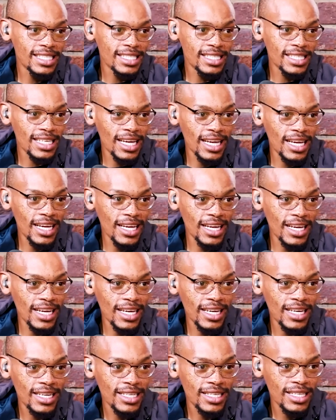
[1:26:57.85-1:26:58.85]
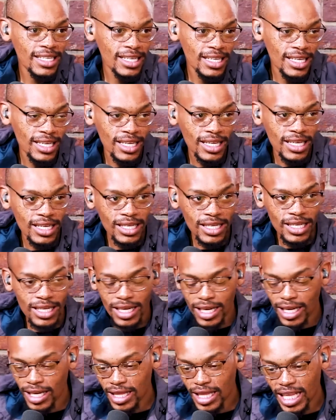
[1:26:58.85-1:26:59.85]
the
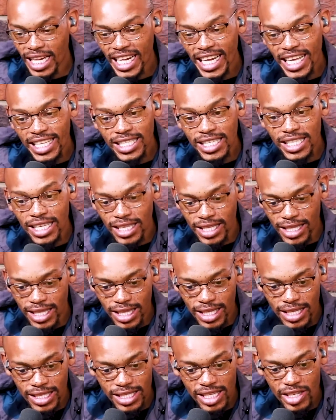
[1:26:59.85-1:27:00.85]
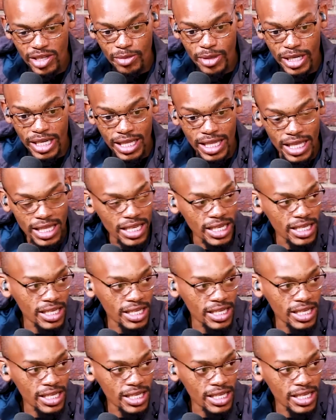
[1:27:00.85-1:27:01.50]
cleansing ceremony that they